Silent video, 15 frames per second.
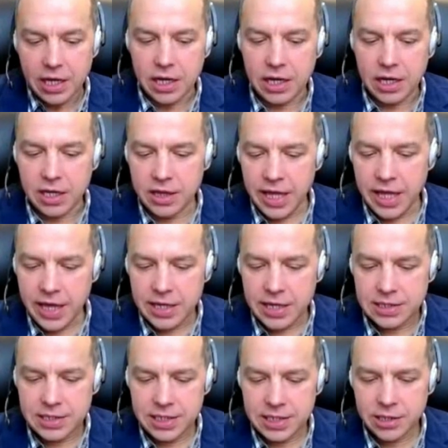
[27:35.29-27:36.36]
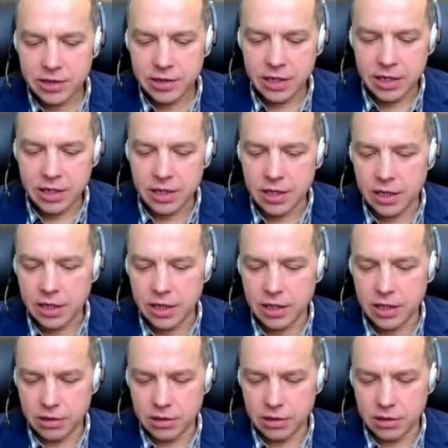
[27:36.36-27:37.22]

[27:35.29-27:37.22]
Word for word: Uh, they consider uh, uh,